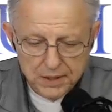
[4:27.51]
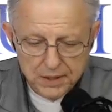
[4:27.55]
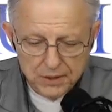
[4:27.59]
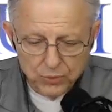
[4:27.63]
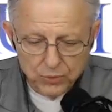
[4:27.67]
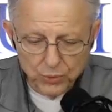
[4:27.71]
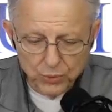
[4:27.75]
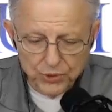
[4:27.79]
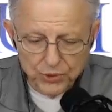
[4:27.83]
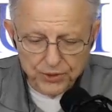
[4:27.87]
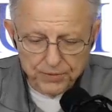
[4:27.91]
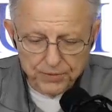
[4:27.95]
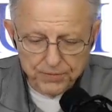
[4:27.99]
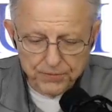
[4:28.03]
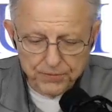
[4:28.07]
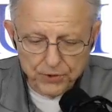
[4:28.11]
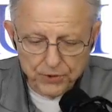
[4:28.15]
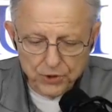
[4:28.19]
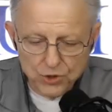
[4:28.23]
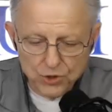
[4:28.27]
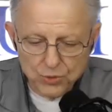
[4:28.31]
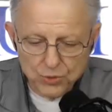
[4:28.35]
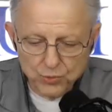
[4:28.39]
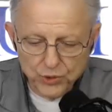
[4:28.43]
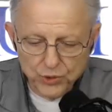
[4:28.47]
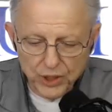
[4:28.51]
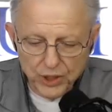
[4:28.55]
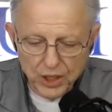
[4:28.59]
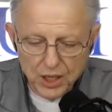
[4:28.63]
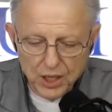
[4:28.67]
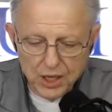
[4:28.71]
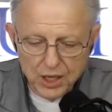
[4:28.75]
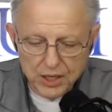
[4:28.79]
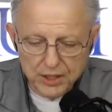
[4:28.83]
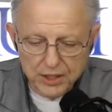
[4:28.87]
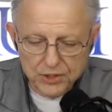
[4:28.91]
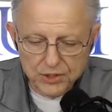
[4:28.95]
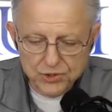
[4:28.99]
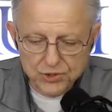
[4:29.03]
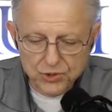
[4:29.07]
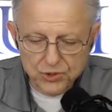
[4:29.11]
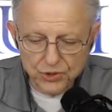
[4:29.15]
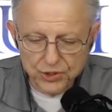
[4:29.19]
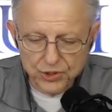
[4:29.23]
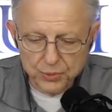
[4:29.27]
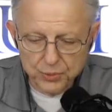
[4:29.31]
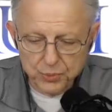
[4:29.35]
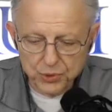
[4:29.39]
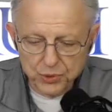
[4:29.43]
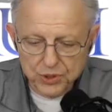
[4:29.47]
With a firm reliance on
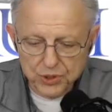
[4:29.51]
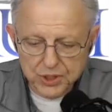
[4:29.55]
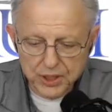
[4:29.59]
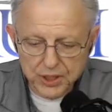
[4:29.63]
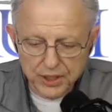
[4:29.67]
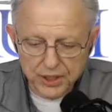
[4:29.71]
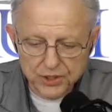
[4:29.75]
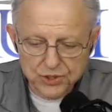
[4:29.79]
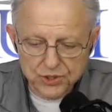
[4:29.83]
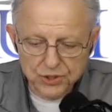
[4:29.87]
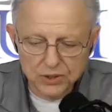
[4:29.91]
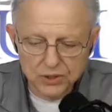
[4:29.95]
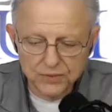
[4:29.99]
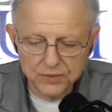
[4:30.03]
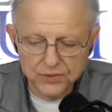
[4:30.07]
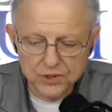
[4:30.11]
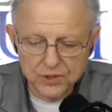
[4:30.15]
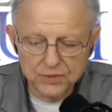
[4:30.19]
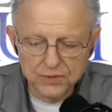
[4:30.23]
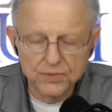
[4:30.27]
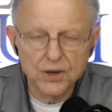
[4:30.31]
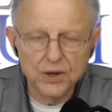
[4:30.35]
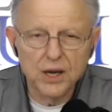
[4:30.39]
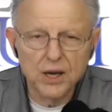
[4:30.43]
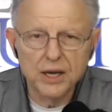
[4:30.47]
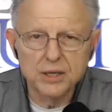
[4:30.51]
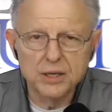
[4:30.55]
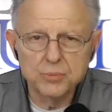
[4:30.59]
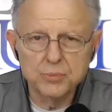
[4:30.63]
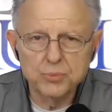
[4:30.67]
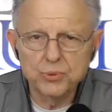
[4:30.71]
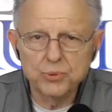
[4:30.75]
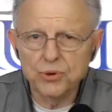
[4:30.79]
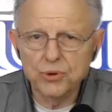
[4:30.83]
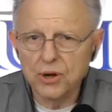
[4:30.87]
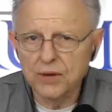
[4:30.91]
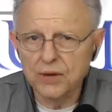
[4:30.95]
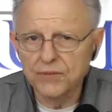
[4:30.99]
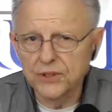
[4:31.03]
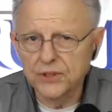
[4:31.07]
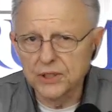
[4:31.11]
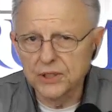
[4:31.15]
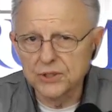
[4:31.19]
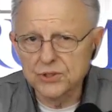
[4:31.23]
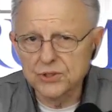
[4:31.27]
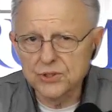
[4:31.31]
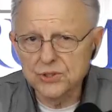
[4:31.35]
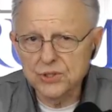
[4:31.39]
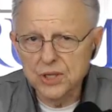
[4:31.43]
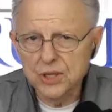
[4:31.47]
the protection of divine
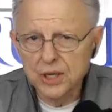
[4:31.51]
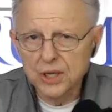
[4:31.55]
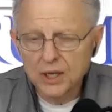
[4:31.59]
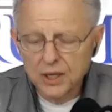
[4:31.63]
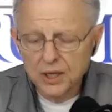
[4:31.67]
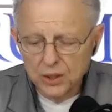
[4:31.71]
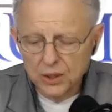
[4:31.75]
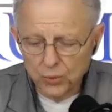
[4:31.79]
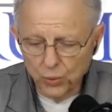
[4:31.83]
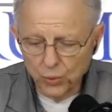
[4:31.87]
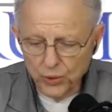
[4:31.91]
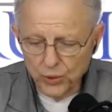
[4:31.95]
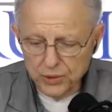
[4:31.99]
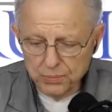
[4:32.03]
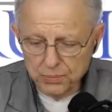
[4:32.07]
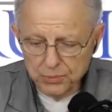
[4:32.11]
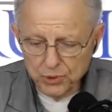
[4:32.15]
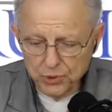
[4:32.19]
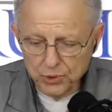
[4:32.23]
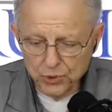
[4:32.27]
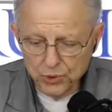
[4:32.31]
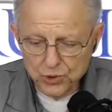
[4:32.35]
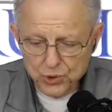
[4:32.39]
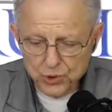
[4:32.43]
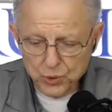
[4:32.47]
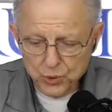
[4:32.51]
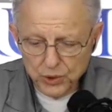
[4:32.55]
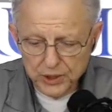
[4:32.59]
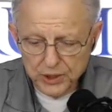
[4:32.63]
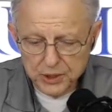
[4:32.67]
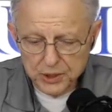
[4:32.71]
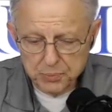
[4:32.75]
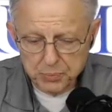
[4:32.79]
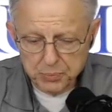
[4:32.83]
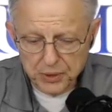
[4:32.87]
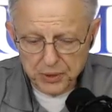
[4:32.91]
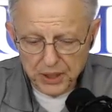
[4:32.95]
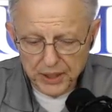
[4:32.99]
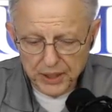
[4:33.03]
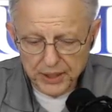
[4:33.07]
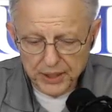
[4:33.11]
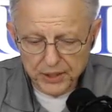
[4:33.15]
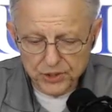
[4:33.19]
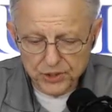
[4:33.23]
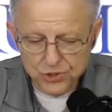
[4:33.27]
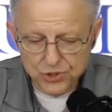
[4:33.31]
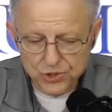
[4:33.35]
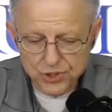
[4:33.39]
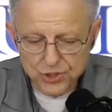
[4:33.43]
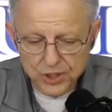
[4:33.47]
providence, we mutually
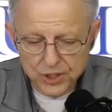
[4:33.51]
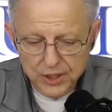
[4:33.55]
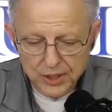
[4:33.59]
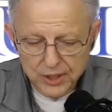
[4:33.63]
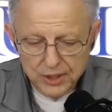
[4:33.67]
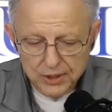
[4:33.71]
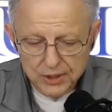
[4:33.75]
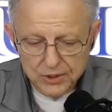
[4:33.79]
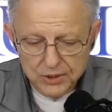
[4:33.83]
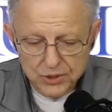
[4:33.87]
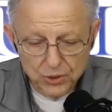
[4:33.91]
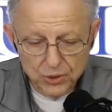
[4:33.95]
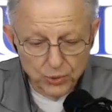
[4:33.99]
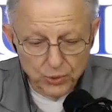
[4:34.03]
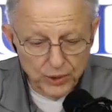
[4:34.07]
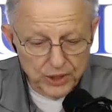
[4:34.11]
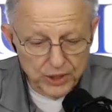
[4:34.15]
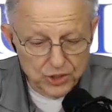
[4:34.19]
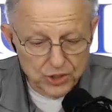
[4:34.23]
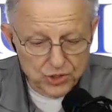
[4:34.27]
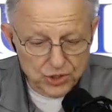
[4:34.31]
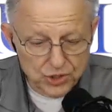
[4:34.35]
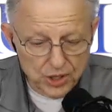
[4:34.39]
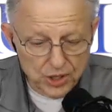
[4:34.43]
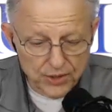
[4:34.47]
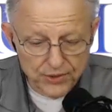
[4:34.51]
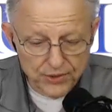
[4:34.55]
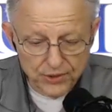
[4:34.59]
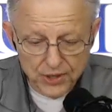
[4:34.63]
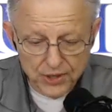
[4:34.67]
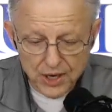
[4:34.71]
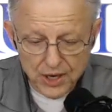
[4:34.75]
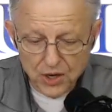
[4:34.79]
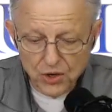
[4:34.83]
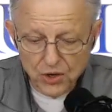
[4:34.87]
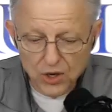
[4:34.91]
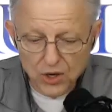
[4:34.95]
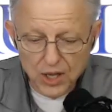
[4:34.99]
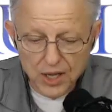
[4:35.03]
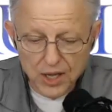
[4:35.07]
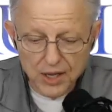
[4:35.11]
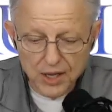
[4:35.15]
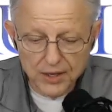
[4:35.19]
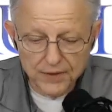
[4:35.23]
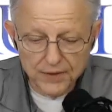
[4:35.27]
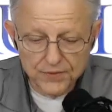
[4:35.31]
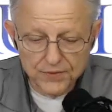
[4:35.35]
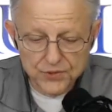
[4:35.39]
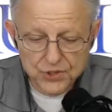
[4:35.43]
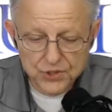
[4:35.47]
pledge to each other our
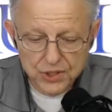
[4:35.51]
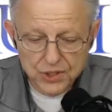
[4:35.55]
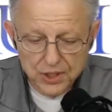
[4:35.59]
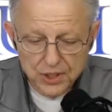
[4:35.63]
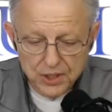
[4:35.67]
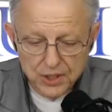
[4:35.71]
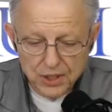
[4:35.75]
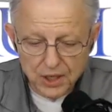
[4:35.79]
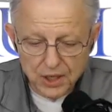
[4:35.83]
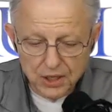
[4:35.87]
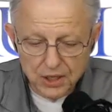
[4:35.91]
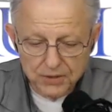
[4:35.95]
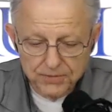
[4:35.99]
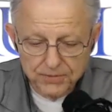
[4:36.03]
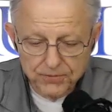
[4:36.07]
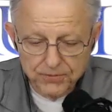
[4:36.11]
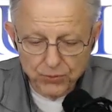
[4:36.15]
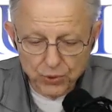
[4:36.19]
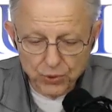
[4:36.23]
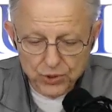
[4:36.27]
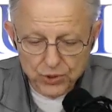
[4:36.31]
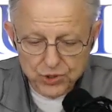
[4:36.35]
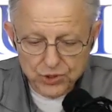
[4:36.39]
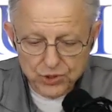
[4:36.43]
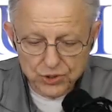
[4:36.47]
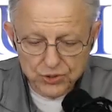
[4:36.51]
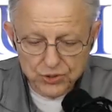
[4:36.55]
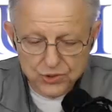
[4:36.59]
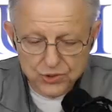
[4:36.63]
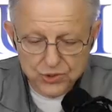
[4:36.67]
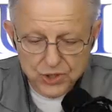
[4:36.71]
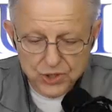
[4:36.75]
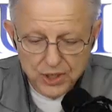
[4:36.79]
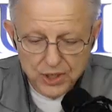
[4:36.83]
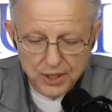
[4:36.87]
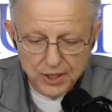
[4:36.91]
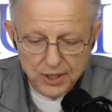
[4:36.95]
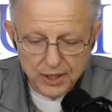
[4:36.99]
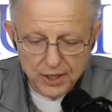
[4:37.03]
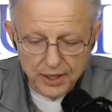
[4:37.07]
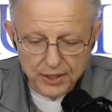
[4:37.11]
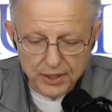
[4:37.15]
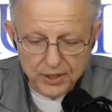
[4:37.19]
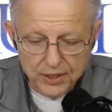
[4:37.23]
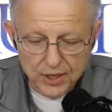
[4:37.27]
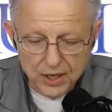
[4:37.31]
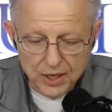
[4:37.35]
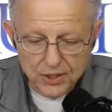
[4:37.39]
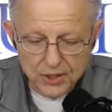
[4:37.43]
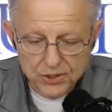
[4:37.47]
lives, our fortunes, and
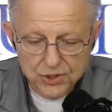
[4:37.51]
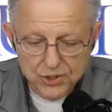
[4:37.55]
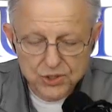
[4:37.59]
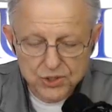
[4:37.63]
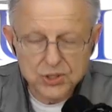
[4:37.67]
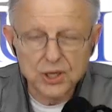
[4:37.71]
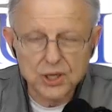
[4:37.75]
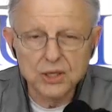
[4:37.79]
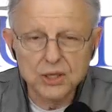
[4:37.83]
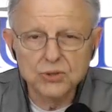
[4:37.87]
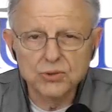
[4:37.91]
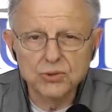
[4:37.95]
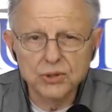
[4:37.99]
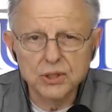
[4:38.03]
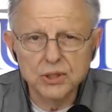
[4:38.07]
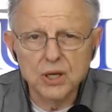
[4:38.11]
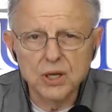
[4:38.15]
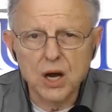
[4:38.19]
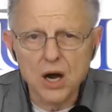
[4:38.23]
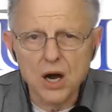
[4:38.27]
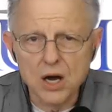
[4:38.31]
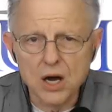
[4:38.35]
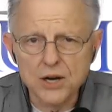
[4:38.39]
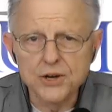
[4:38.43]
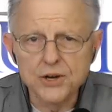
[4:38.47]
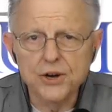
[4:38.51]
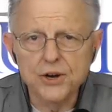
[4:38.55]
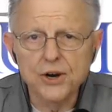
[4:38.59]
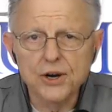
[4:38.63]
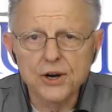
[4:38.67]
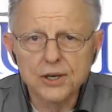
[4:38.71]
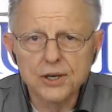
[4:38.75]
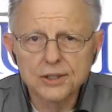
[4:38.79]
our sacred honor.